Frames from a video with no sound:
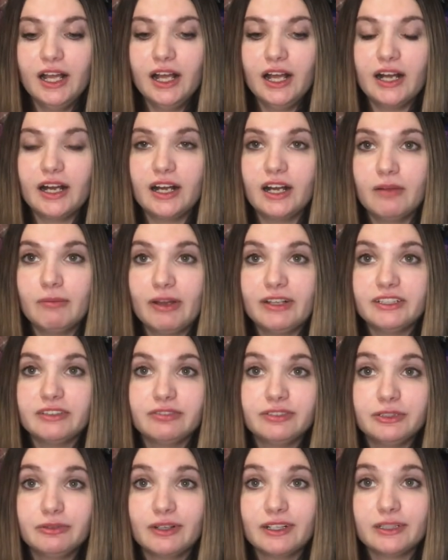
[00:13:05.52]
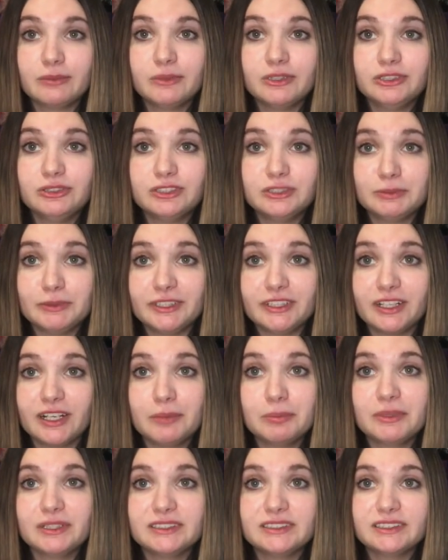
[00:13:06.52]
I definitely recommend you speak
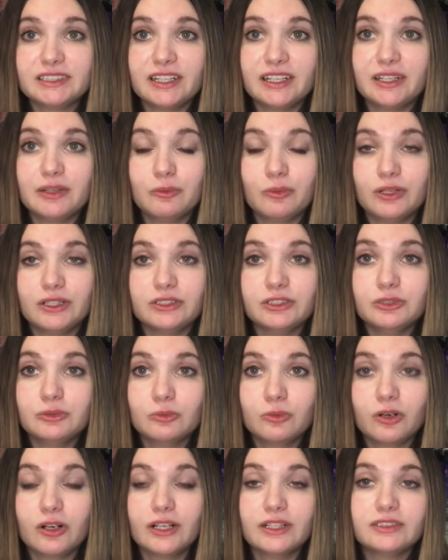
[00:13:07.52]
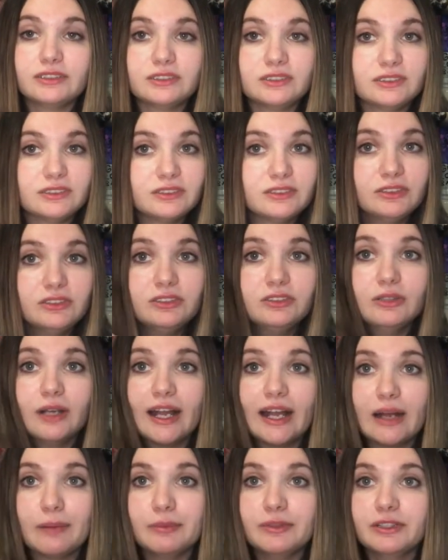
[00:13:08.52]
up and say what you want to
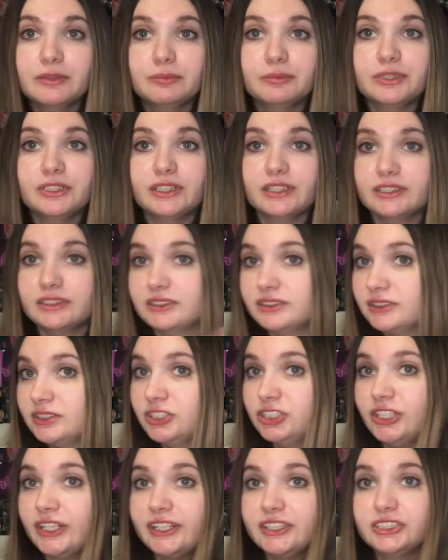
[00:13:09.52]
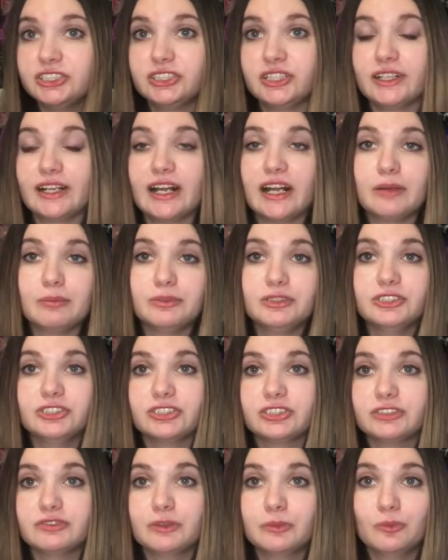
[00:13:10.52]
happen, because change can happen
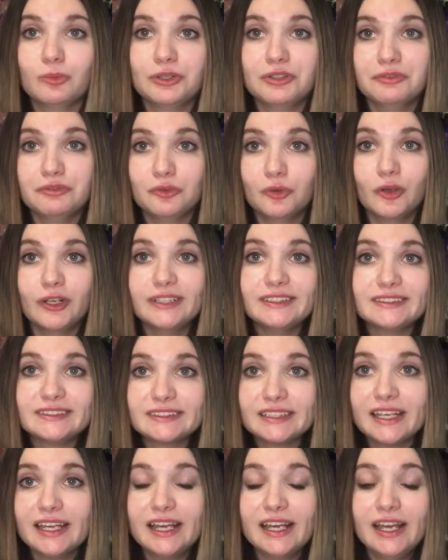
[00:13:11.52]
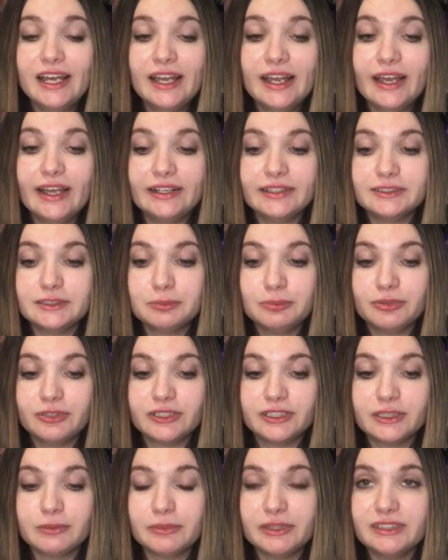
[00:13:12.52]
just from one voice, and it's
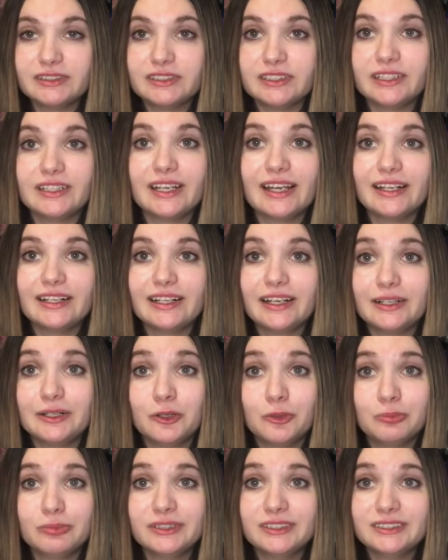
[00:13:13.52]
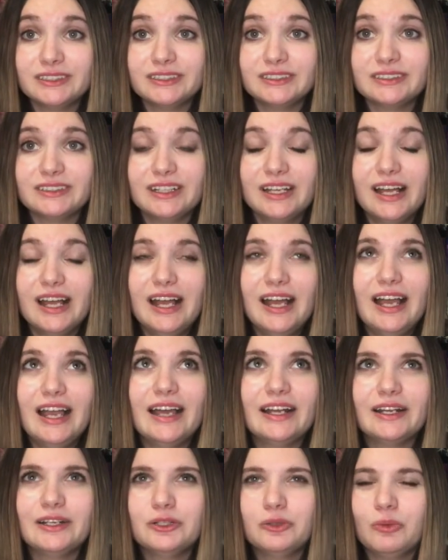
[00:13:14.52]
pretty amazing. And I hope this is,
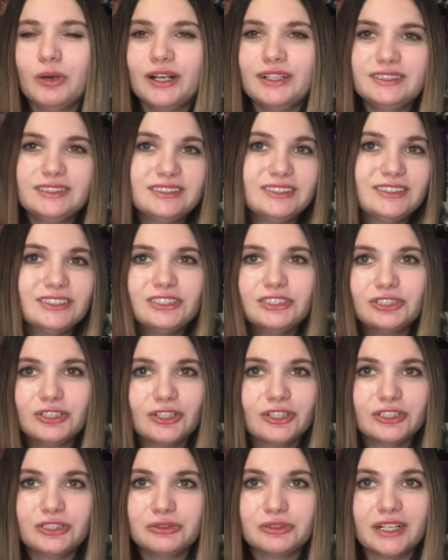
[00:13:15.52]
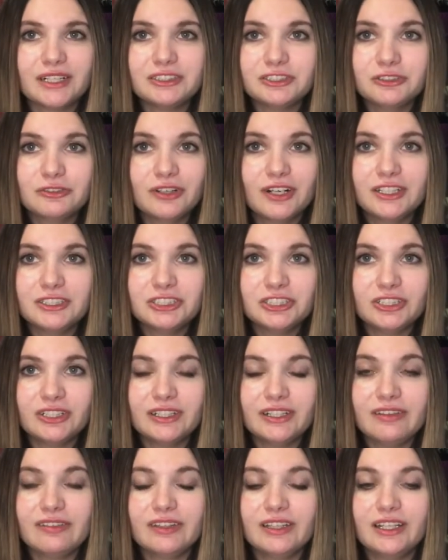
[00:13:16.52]
and I don't want this to deter you not to rush or
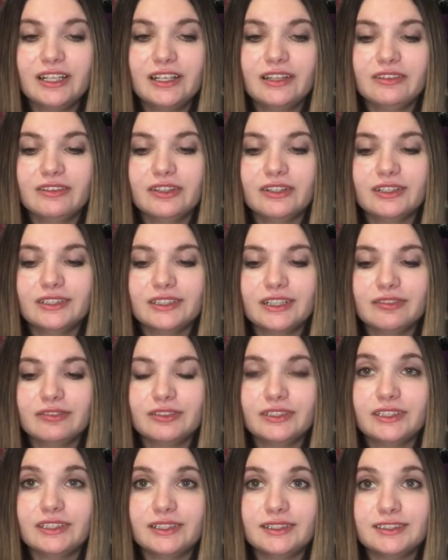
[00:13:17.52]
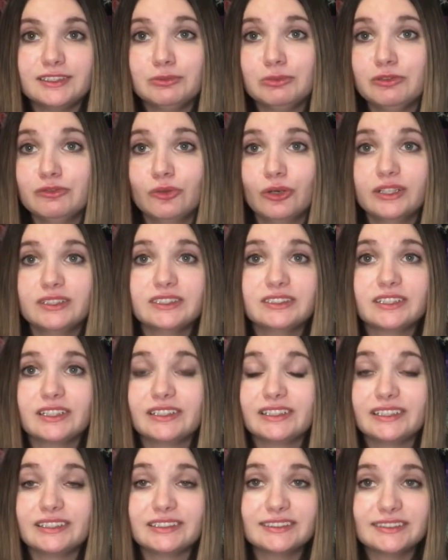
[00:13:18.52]
anything. There definitely needs to be voices on
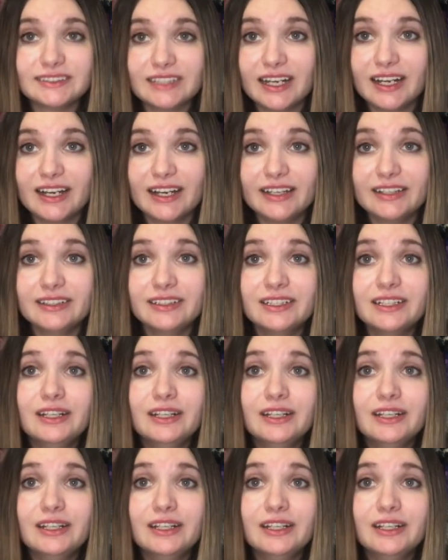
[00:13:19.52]
the inside